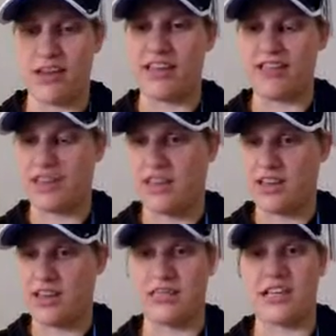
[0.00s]
and then
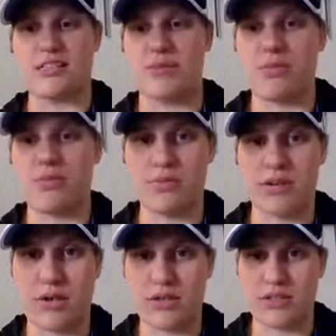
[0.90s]
the assessment will
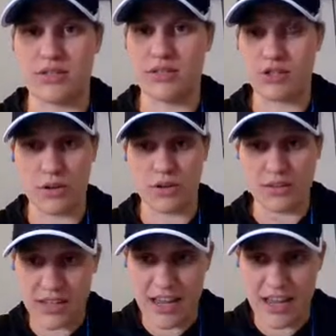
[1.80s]
be posted
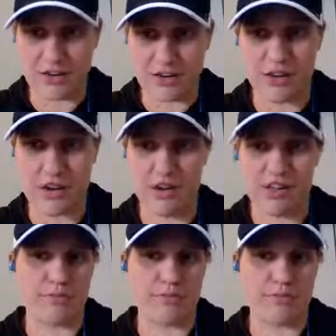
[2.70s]
shortly after all the